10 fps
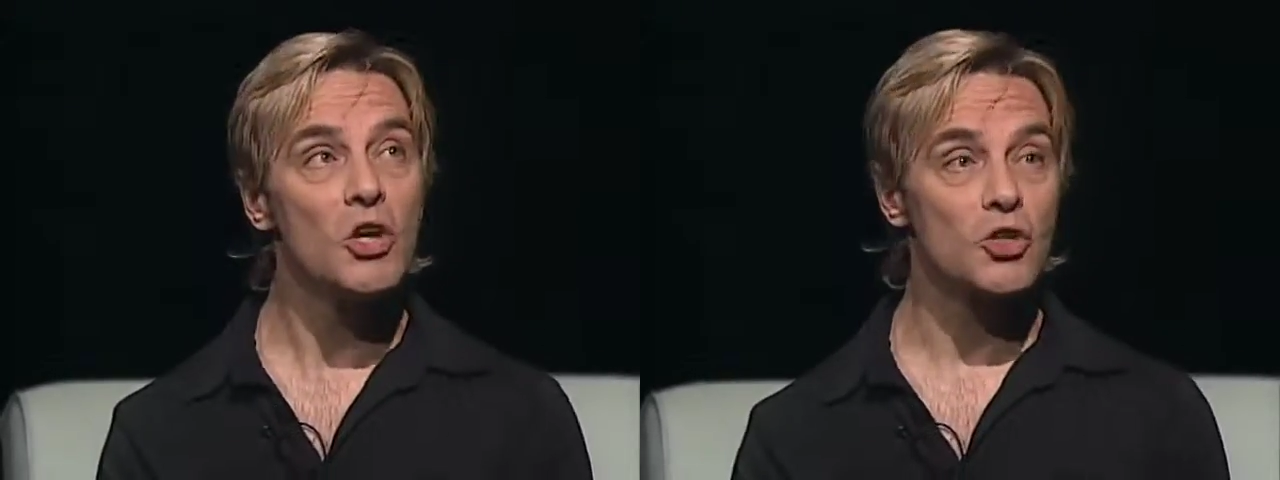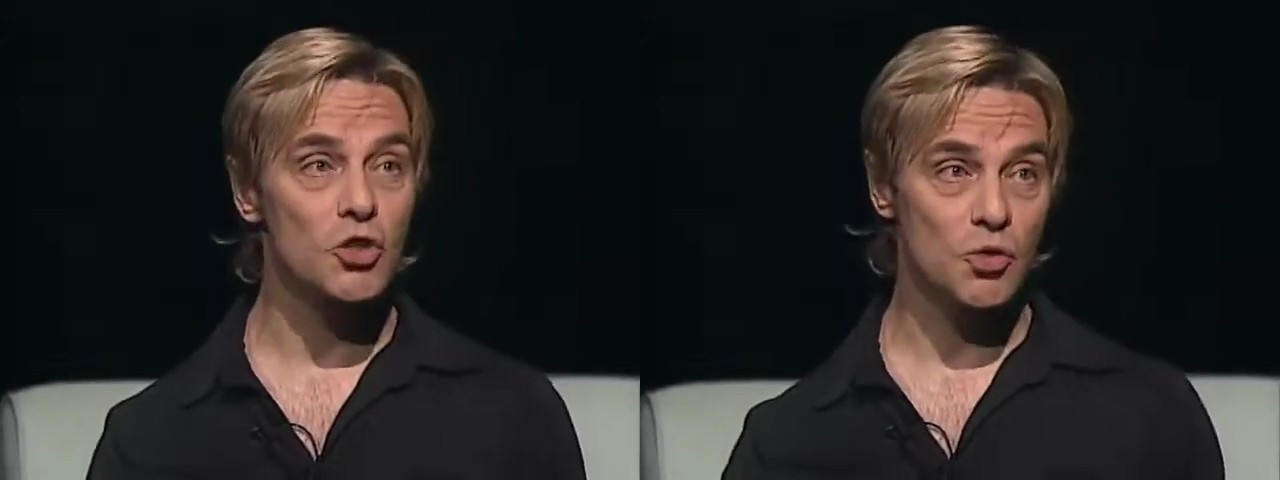
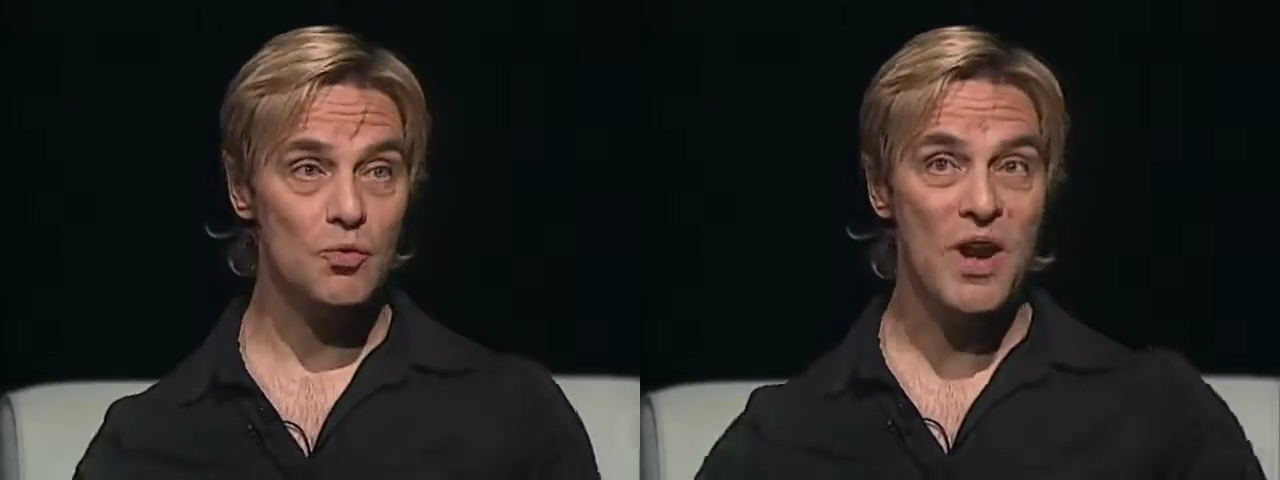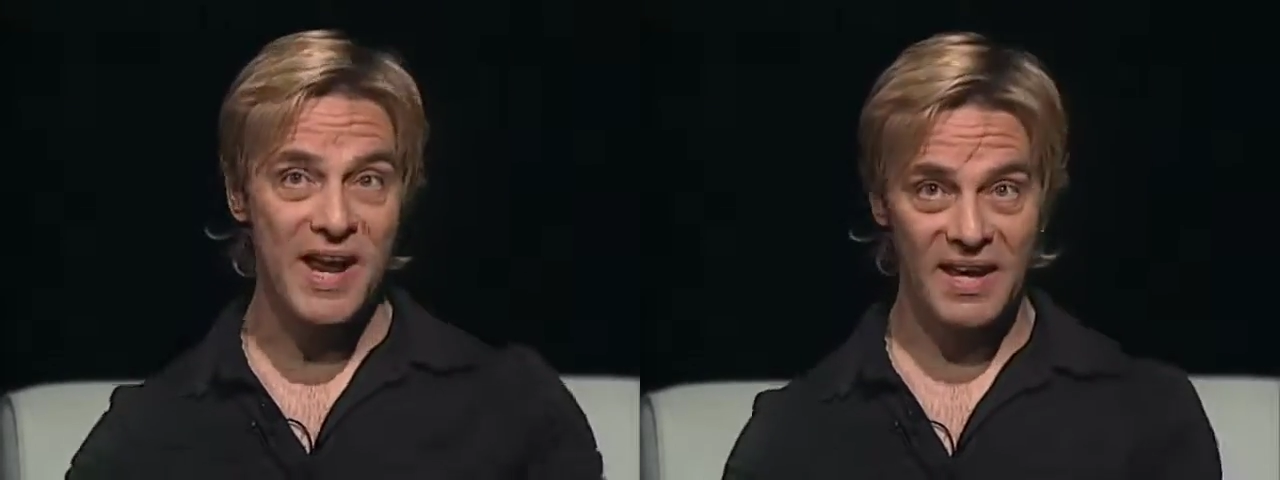
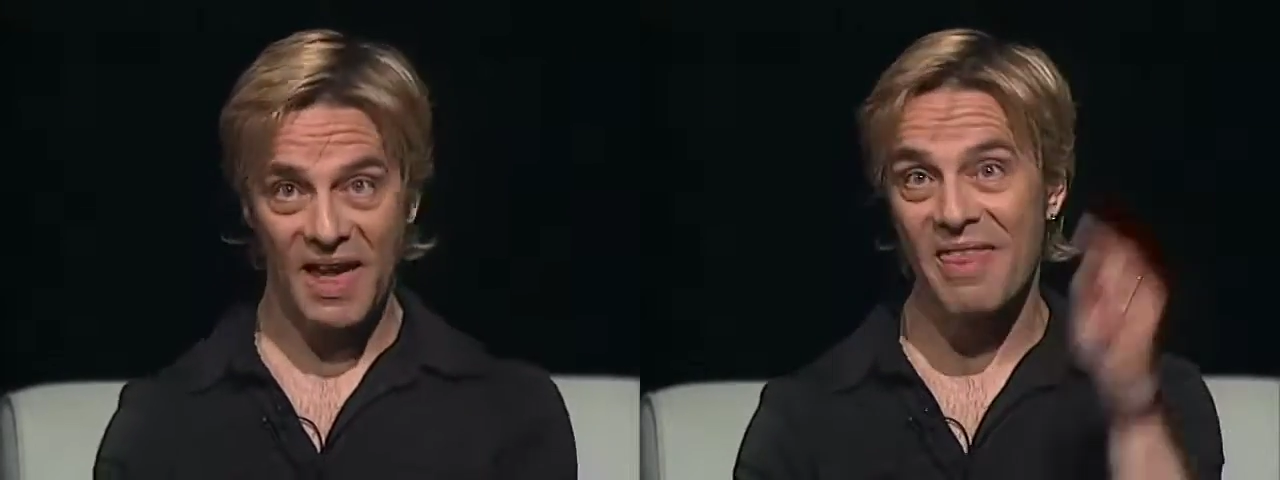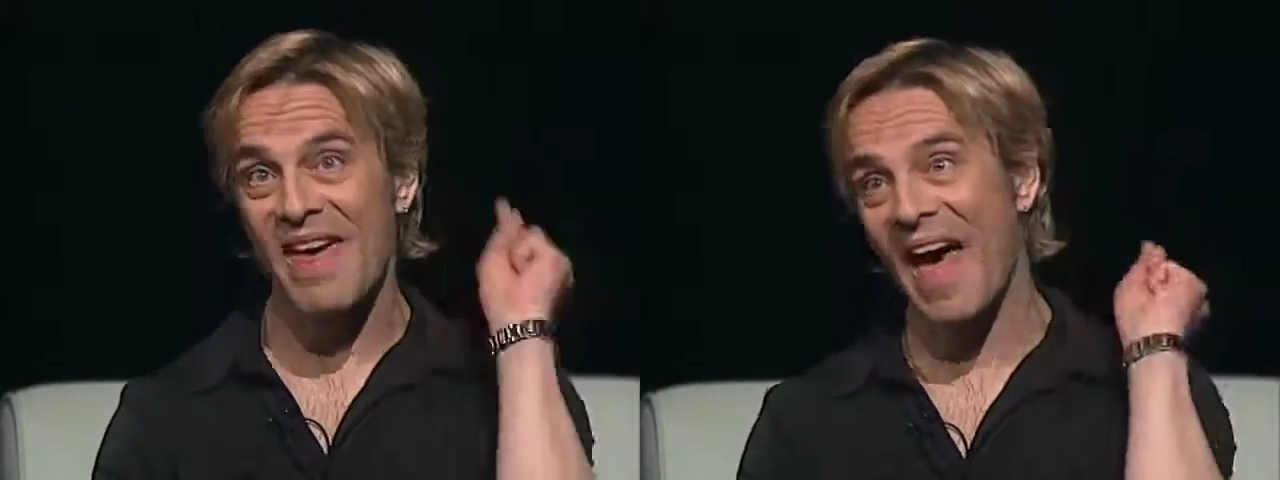shrink
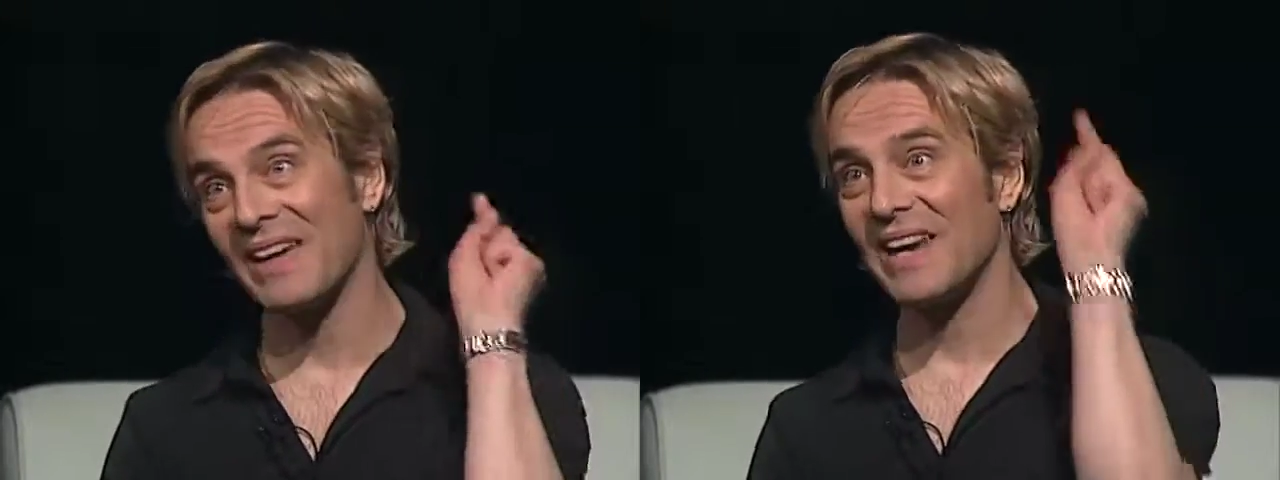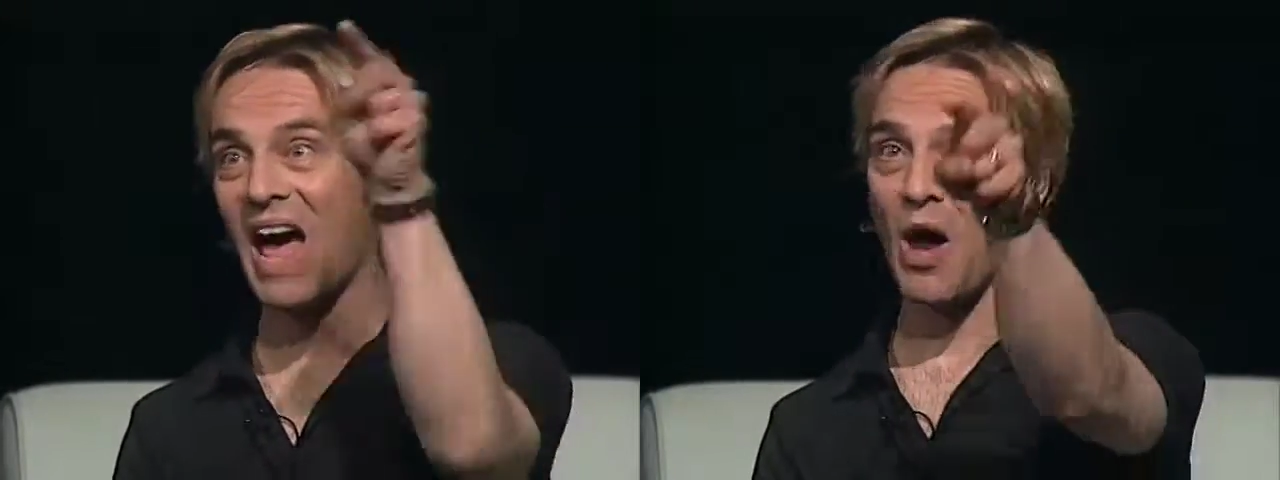
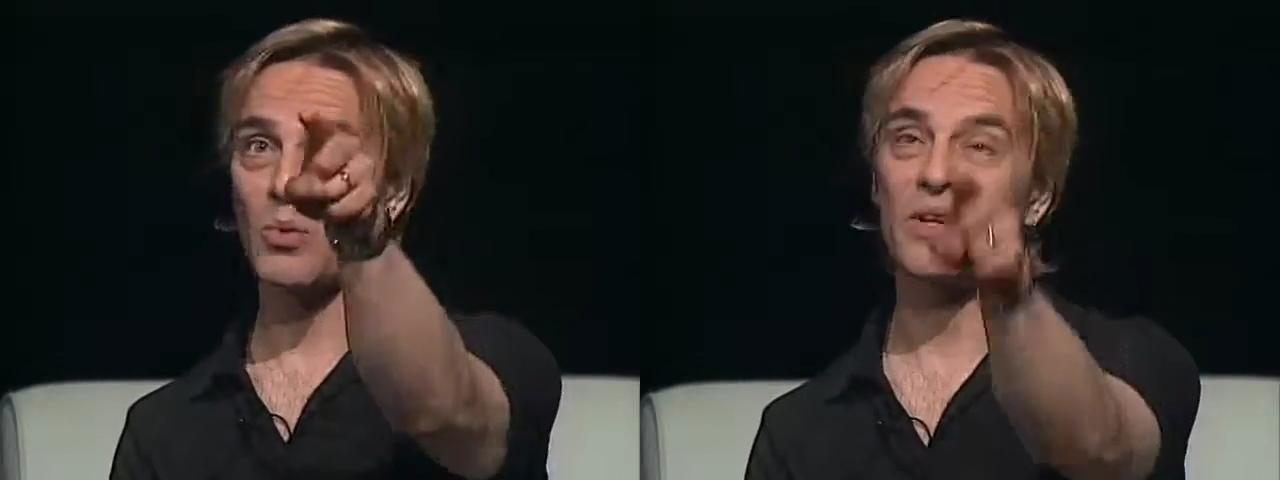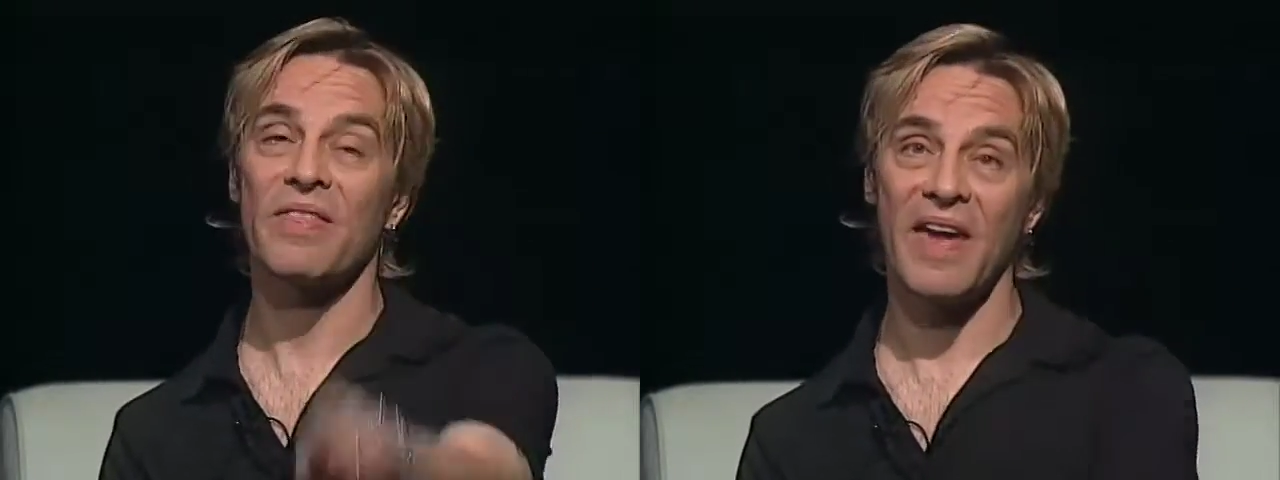that
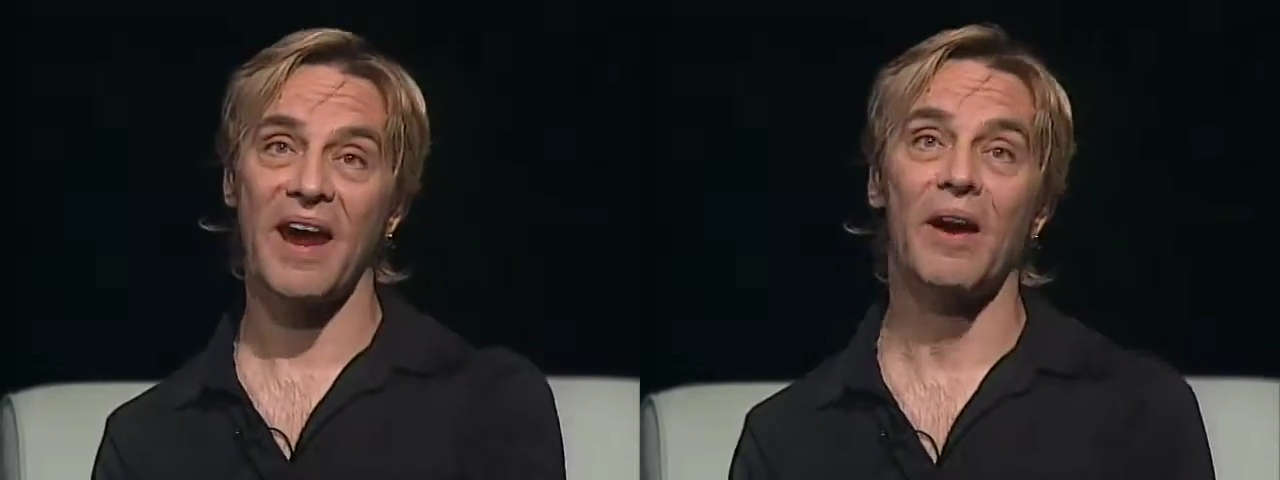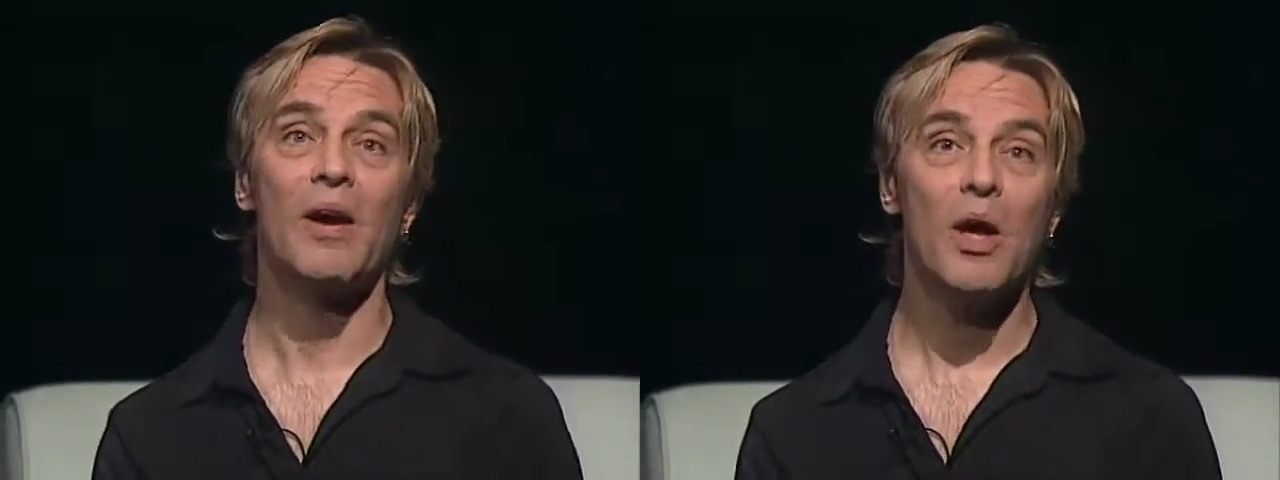out
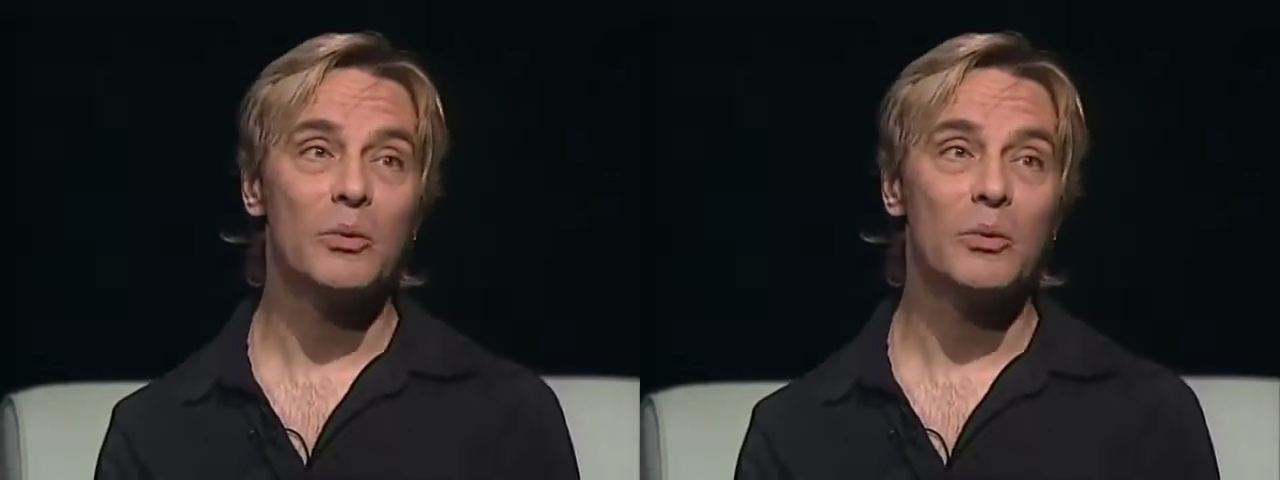there,